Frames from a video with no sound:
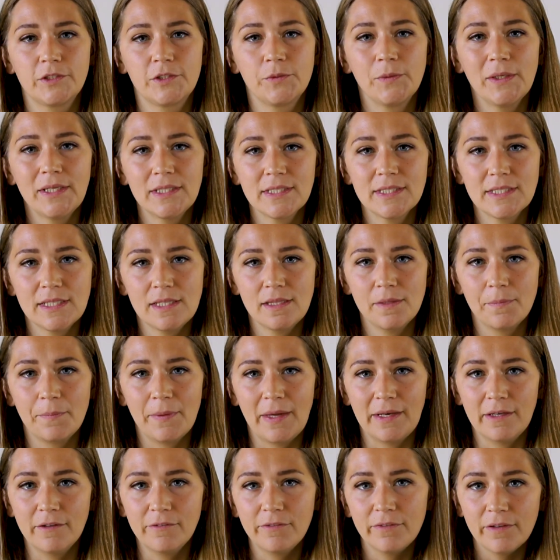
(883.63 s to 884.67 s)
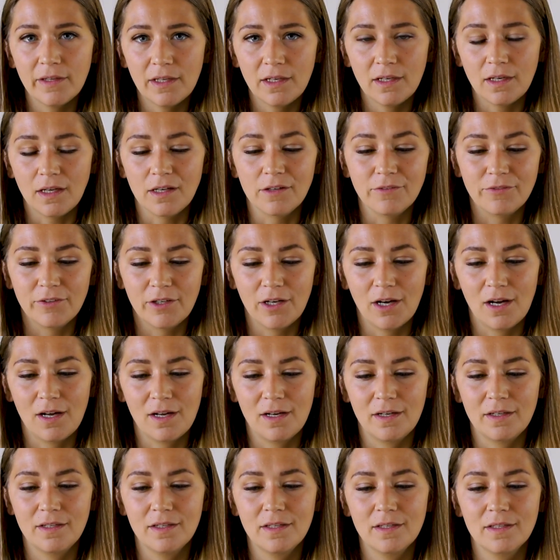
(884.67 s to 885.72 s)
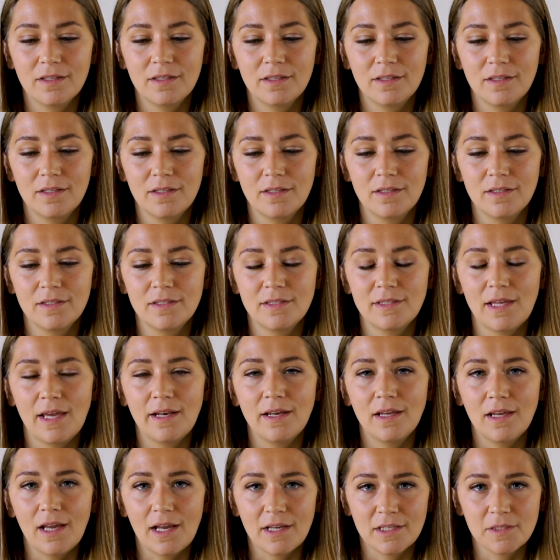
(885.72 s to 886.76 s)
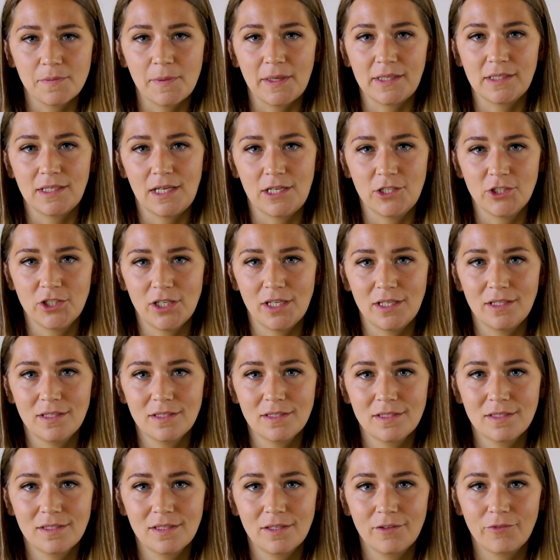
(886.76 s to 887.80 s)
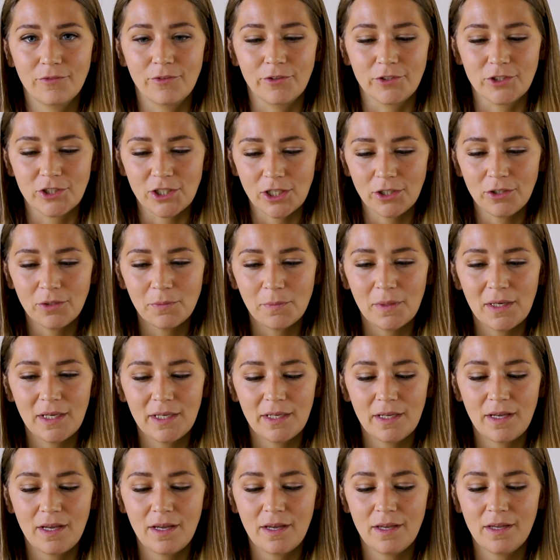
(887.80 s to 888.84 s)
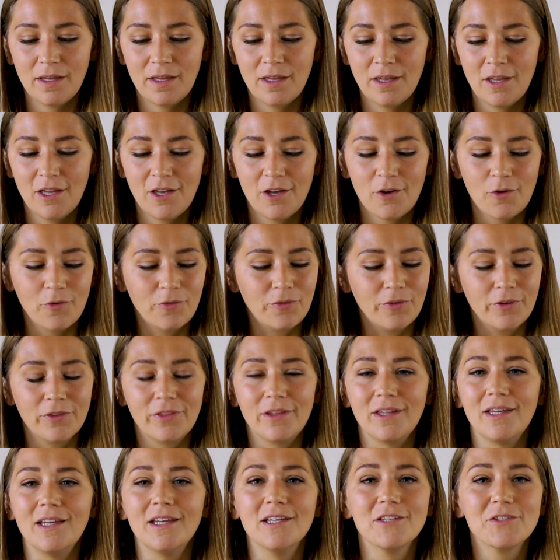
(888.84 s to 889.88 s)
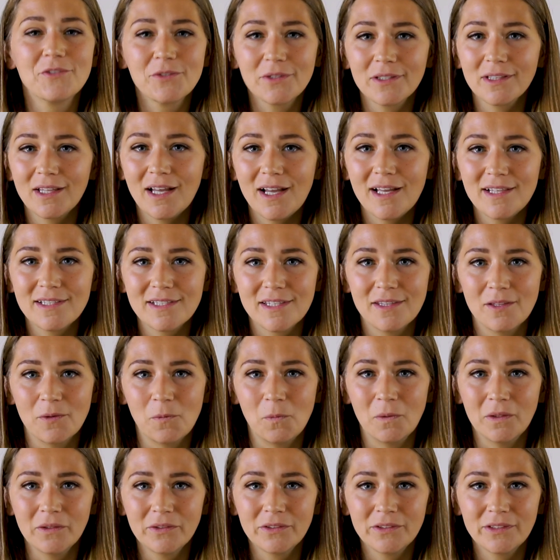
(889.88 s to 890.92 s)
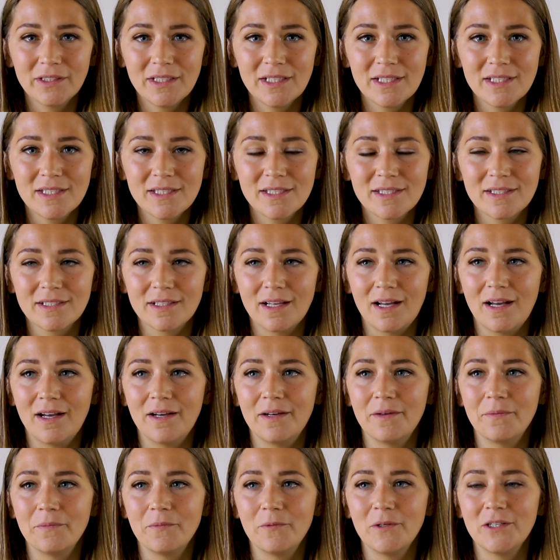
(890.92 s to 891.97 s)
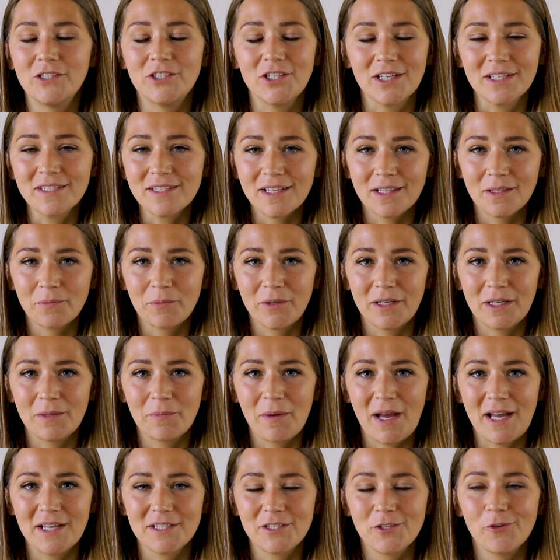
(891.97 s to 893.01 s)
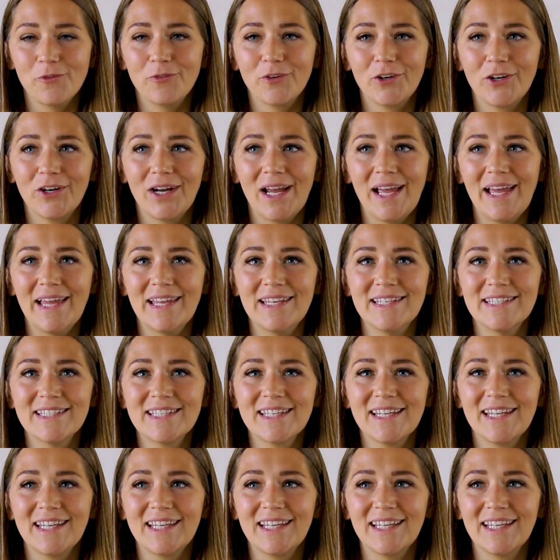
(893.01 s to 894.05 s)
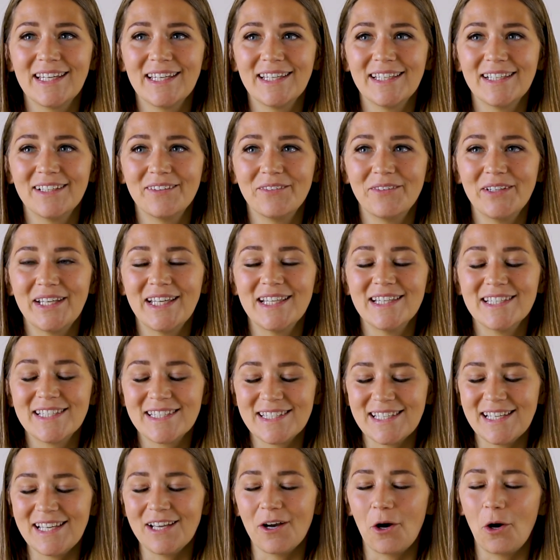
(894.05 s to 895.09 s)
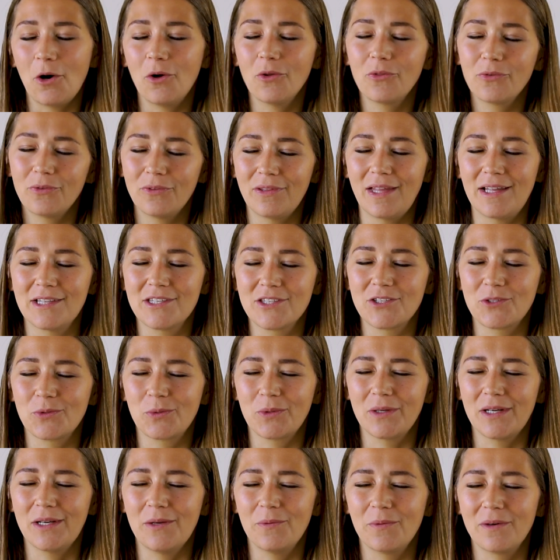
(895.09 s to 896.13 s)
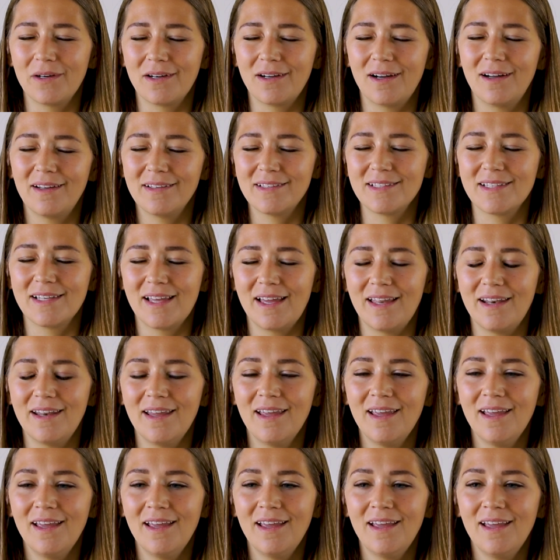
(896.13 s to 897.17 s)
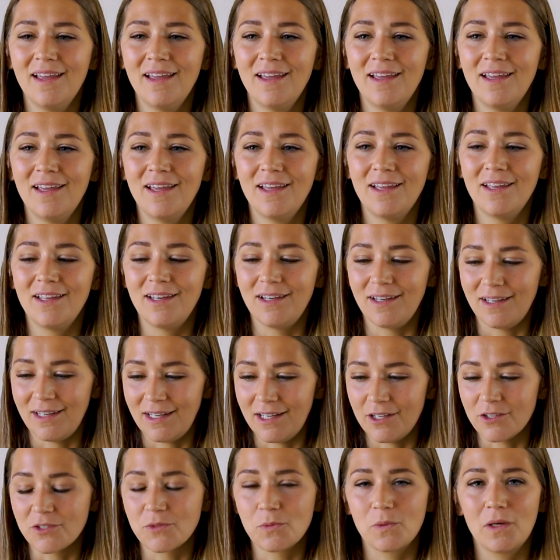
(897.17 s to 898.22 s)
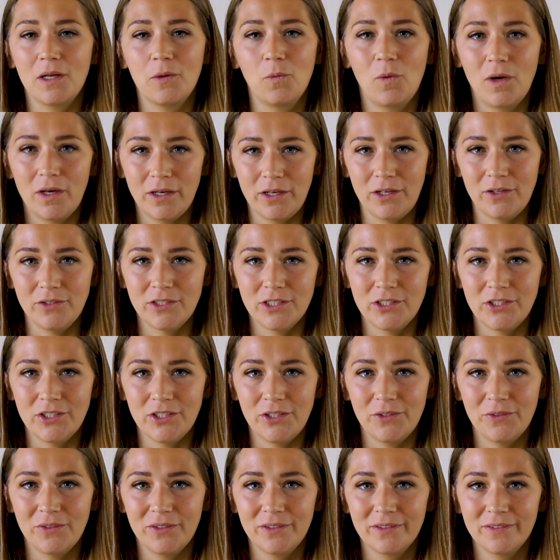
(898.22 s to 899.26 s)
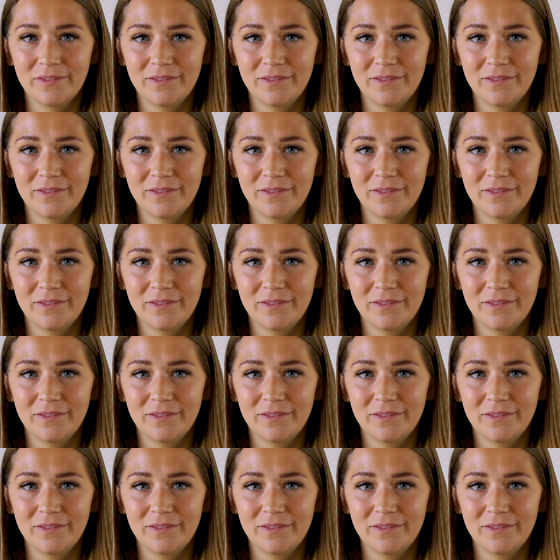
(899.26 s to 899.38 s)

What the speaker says: So we can see the benefit of God setting expectations for Jeremiah, for the Israelites in the wilderness. We just celebrated Passover, and we can see all through that story where God said, here's what I want you to do.